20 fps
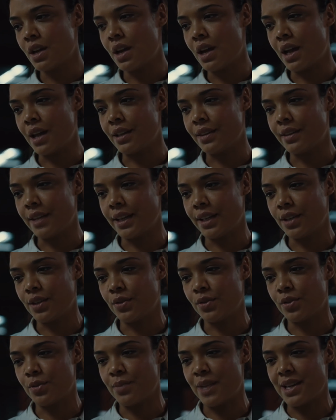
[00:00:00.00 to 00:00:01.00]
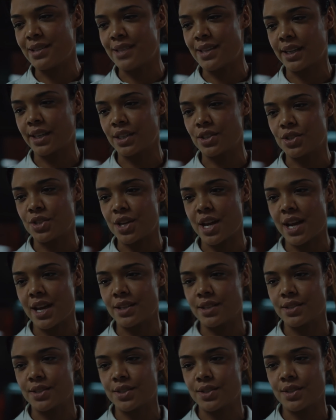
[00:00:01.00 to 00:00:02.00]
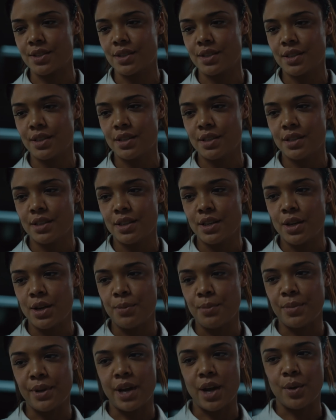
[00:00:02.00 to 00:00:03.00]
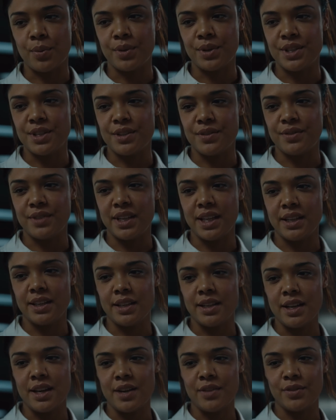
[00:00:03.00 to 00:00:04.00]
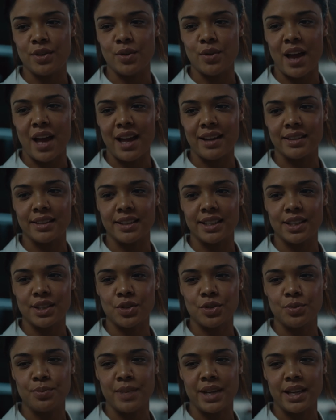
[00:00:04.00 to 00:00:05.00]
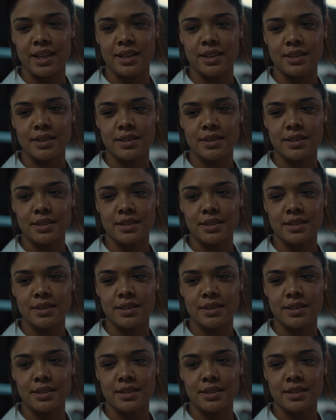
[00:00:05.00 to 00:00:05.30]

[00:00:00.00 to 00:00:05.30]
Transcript: I'd thank you for my second chance, but I wouldn't have needed it if you hadn't killed me.